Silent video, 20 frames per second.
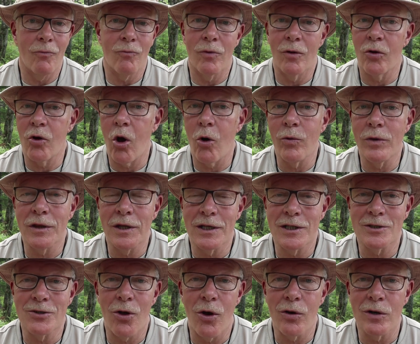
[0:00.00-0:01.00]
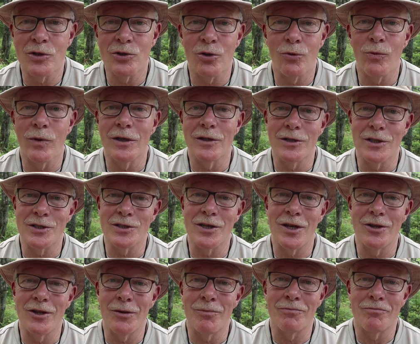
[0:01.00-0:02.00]
We'll go with it as long as they're willing to
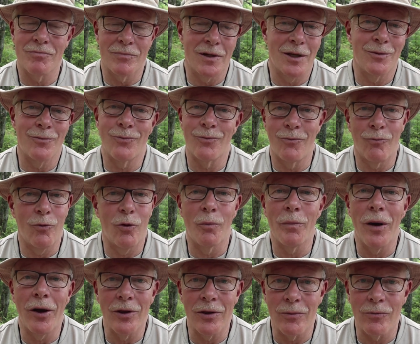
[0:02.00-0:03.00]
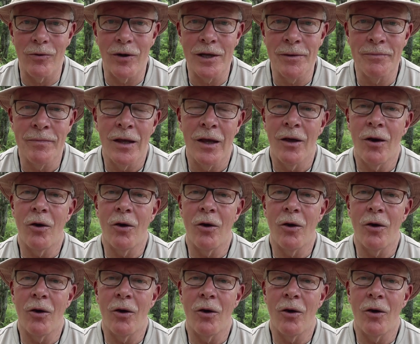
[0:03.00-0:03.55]
send them, then we'll buy them, right?